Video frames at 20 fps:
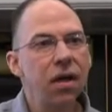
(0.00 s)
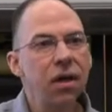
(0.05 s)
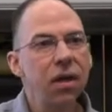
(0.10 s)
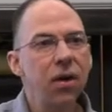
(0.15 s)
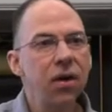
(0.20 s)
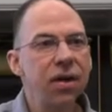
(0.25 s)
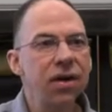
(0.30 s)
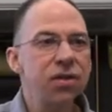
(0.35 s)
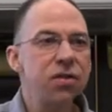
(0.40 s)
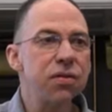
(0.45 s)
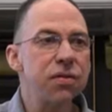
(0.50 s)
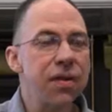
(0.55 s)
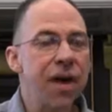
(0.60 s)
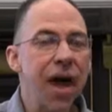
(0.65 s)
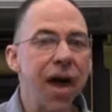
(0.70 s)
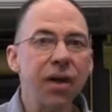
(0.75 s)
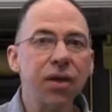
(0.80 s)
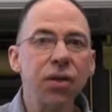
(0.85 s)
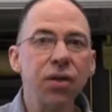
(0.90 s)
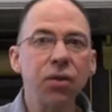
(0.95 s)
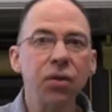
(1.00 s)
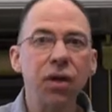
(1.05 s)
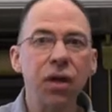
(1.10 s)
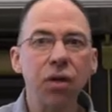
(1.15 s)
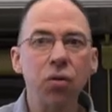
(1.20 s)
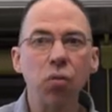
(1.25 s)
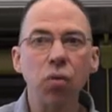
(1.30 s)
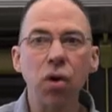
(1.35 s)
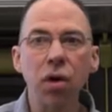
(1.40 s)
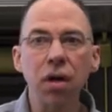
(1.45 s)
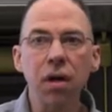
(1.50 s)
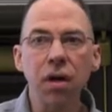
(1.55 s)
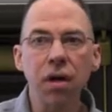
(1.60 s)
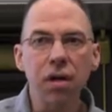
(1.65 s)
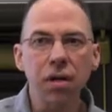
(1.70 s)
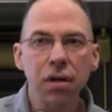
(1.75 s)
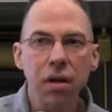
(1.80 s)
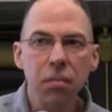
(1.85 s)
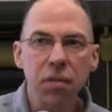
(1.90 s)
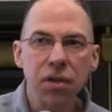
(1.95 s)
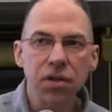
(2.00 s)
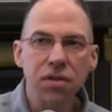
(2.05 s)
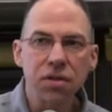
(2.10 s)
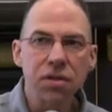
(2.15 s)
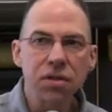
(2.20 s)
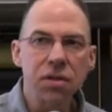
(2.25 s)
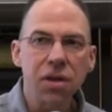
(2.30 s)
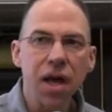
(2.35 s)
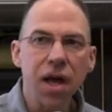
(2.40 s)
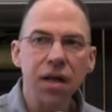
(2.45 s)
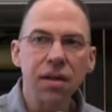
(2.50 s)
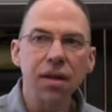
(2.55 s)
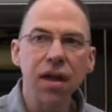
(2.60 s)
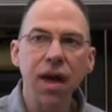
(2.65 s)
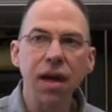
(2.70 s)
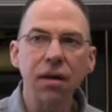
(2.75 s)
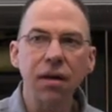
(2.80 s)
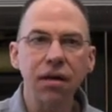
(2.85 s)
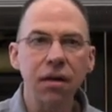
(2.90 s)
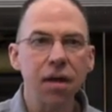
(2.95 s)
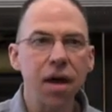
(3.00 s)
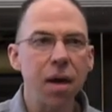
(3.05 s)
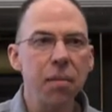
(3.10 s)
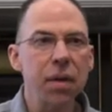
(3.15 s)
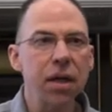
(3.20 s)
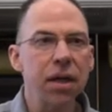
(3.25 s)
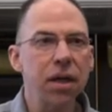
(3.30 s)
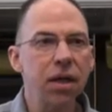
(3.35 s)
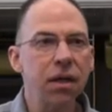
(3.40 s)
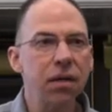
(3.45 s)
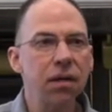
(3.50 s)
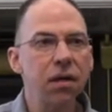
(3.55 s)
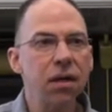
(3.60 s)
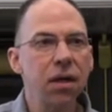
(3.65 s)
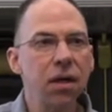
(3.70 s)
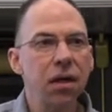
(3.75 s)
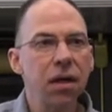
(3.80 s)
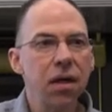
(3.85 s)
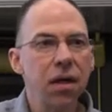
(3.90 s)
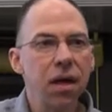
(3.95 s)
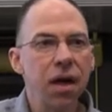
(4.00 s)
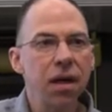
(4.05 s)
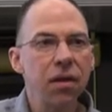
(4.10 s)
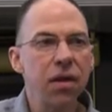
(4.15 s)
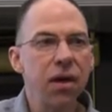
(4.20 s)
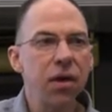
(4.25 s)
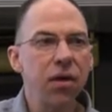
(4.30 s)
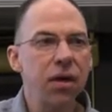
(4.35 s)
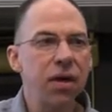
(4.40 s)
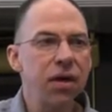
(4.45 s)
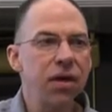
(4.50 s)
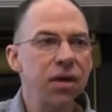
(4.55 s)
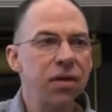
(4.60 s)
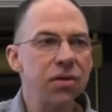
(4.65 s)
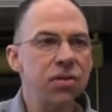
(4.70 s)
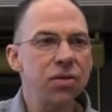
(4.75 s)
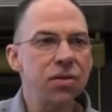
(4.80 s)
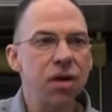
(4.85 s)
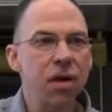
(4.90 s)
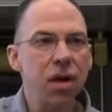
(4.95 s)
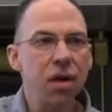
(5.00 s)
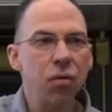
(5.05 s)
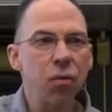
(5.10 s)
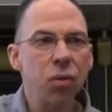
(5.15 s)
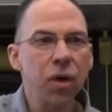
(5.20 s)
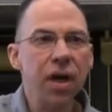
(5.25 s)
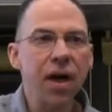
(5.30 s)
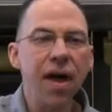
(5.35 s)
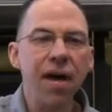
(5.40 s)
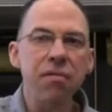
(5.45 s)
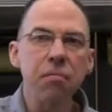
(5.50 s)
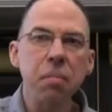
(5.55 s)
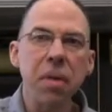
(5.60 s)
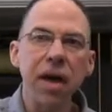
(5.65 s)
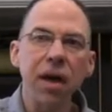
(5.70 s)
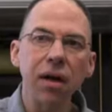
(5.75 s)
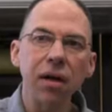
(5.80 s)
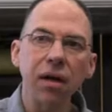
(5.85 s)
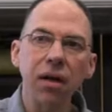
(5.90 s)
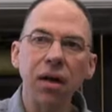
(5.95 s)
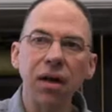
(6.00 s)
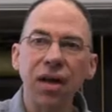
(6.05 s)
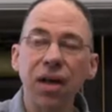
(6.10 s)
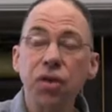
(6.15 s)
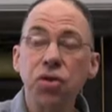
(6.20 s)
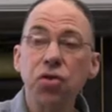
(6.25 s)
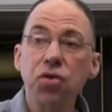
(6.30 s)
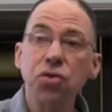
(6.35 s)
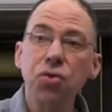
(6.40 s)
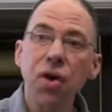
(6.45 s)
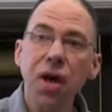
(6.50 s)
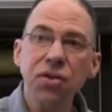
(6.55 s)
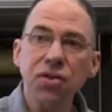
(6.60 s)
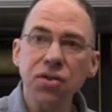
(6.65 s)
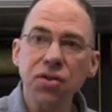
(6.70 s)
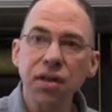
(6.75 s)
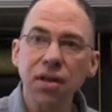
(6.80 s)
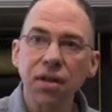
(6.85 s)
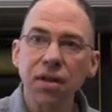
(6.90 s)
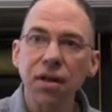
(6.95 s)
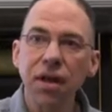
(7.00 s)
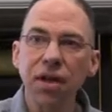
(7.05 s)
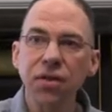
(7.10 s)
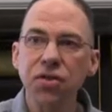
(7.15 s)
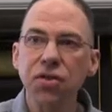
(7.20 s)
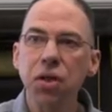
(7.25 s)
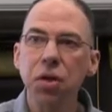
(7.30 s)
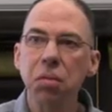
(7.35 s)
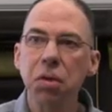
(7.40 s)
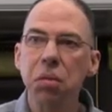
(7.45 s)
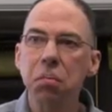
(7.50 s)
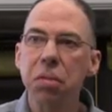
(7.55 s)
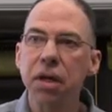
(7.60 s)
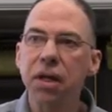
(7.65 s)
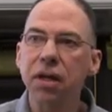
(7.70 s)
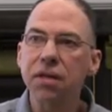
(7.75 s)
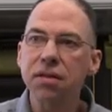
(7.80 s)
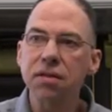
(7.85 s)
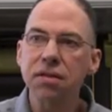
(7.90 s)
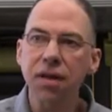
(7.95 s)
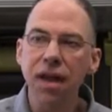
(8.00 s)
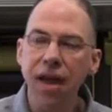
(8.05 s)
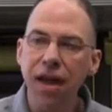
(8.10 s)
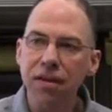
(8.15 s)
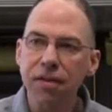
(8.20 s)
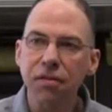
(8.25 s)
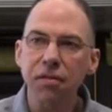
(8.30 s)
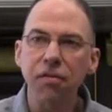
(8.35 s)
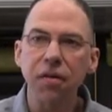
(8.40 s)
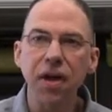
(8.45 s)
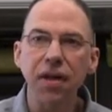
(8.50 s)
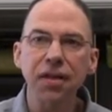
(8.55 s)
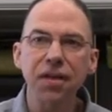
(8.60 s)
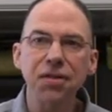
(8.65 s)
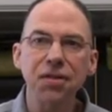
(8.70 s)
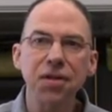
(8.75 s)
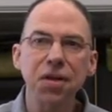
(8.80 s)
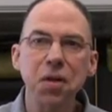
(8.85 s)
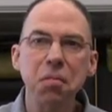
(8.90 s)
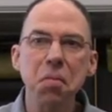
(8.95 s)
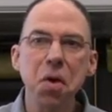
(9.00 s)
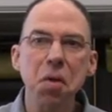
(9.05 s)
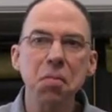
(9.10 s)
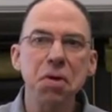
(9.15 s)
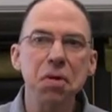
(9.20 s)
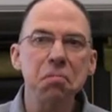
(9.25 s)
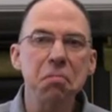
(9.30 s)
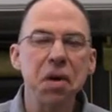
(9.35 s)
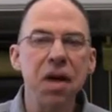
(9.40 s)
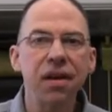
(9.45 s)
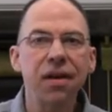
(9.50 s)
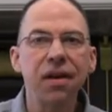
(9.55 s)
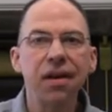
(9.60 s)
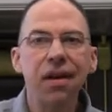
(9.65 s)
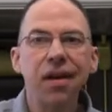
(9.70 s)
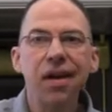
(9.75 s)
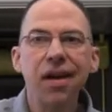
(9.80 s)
There is value in work. Let me just slide that comment in. We have been entrusted as human beings, can't defend this in the moment, but